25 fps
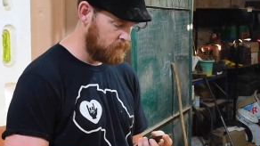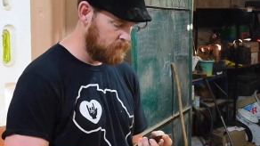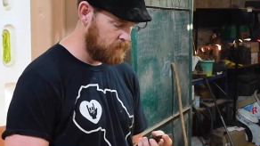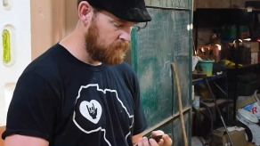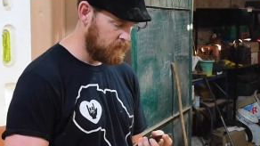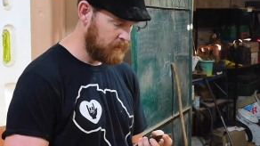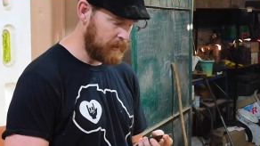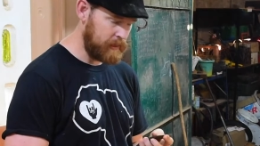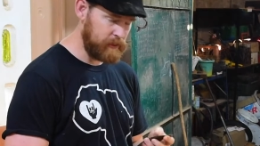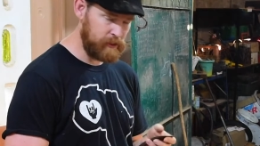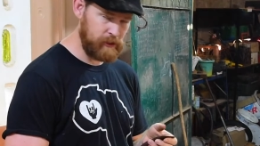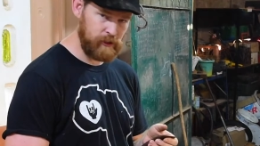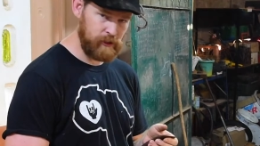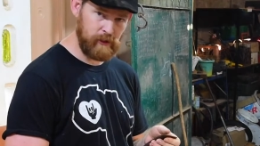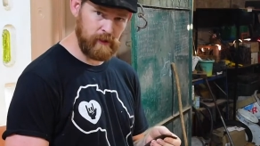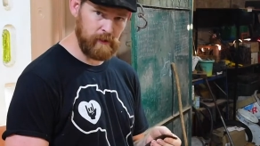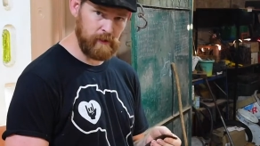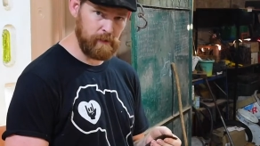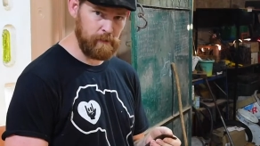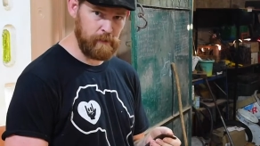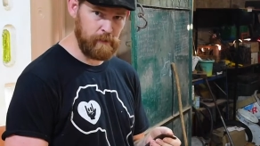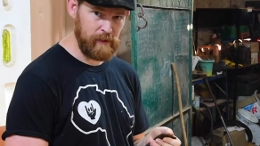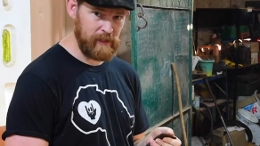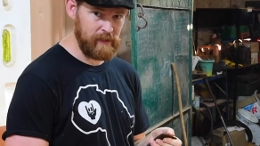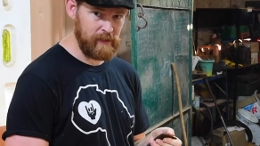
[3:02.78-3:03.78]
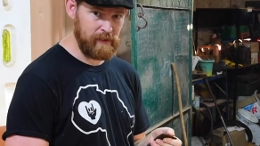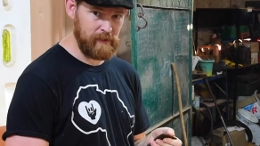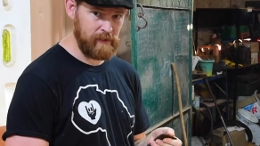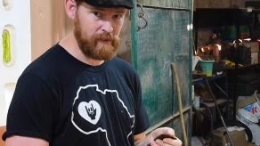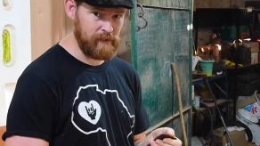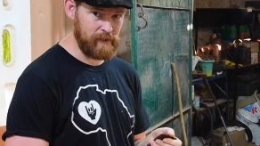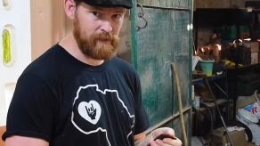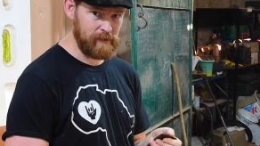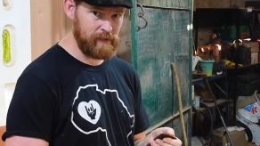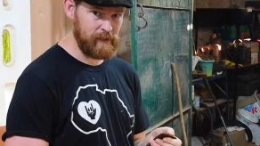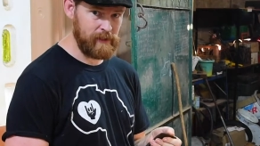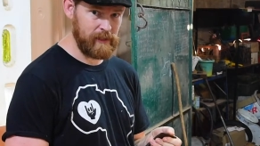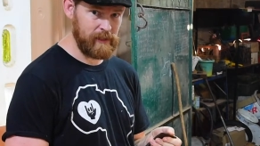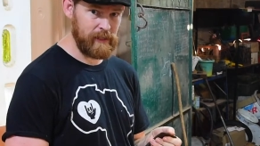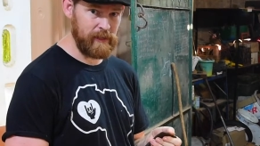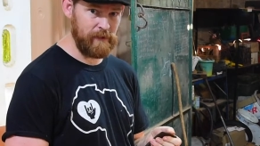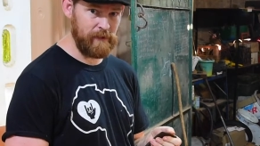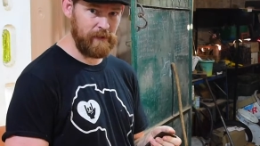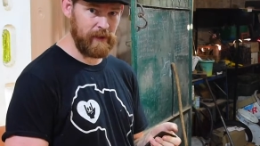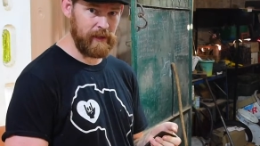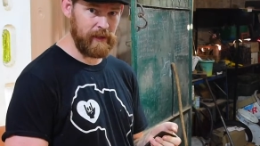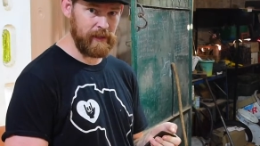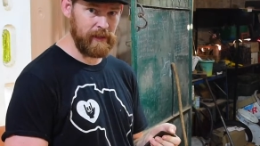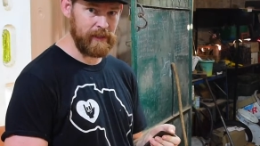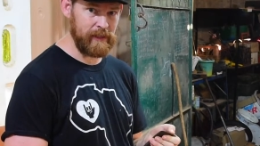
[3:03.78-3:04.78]
That shouldn't be
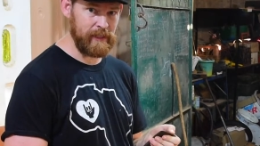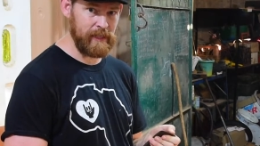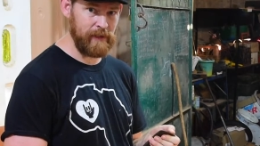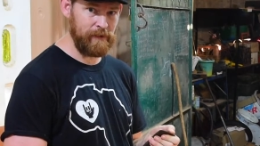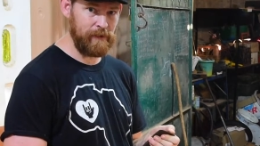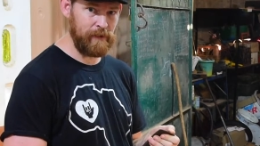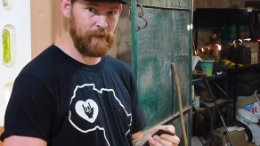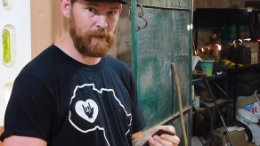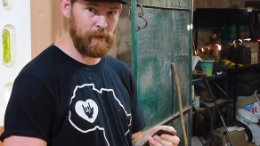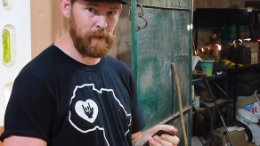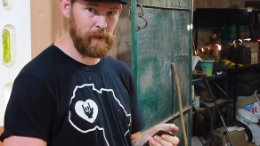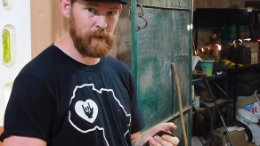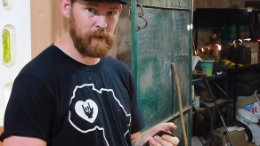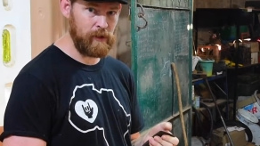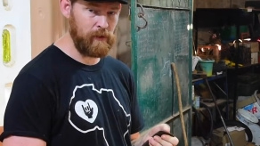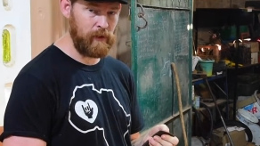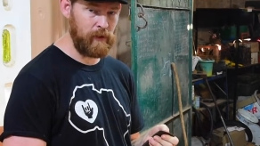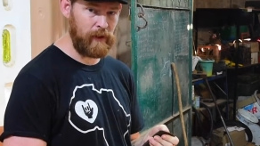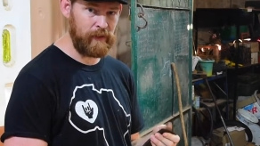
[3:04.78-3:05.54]
significantly different from the two.